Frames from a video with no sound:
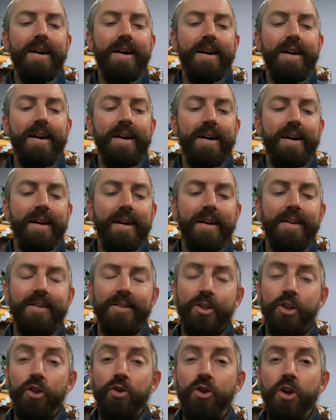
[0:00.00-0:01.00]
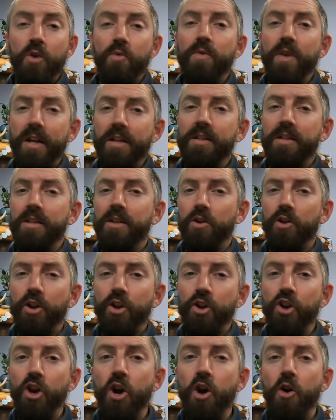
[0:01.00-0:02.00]
so you don't necessarily
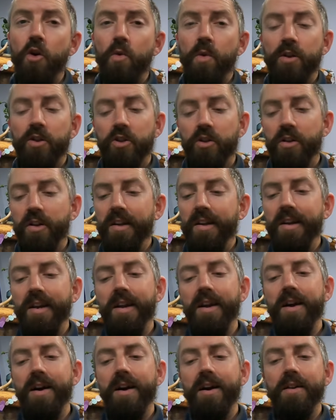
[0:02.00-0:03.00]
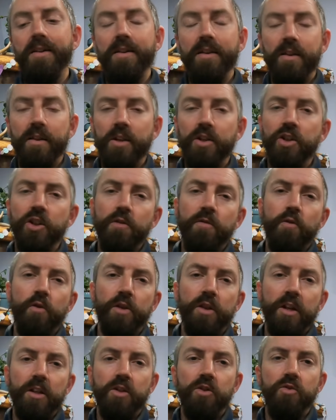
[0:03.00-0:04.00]
know what you're gonna get on, these are the 4
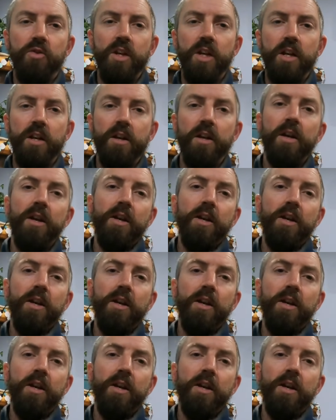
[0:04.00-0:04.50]
things you need.